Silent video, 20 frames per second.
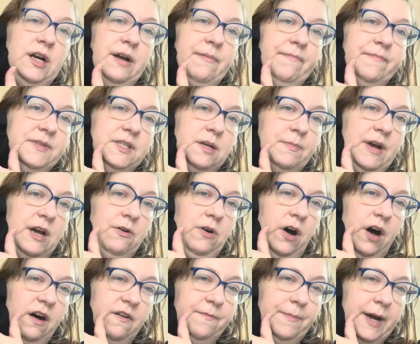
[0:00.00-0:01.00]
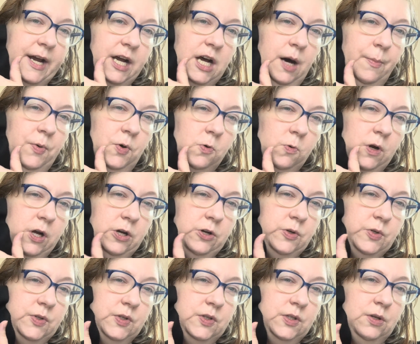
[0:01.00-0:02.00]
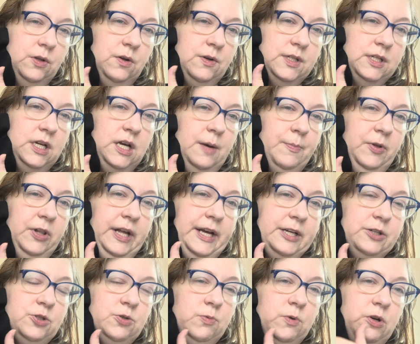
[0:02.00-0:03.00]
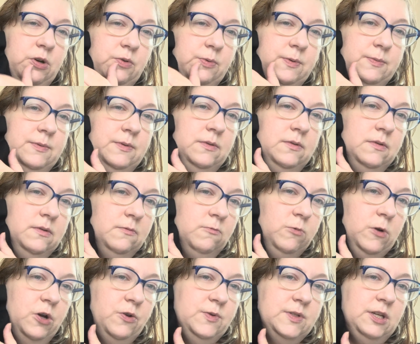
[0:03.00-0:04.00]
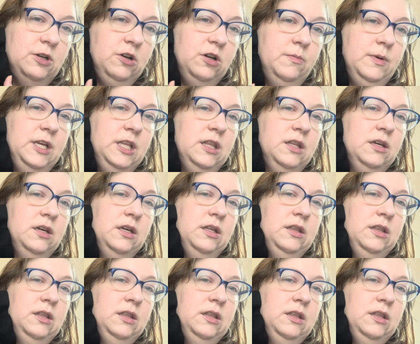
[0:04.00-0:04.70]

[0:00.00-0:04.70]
I'm somehow off by a couple rows, so there's a couple extra rows that are going to be